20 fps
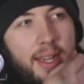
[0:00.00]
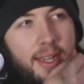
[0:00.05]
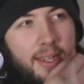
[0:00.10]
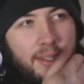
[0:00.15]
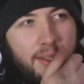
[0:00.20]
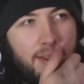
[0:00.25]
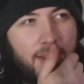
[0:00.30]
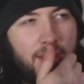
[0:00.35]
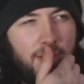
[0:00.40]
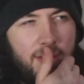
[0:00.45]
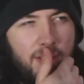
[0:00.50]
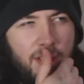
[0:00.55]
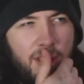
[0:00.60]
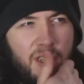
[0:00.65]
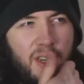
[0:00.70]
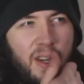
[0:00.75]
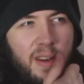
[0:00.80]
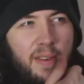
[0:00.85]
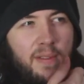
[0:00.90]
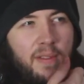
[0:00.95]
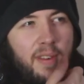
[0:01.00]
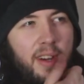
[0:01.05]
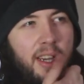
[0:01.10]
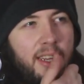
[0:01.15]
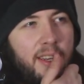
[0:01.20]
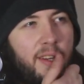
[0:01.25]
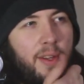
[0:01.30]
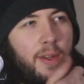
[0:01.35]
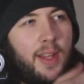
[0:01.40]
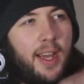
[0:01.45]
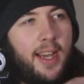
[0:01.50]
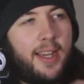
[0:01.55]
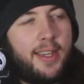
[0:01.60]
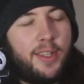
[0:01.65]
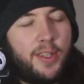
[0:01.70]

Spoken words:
because you shouldn't really do that.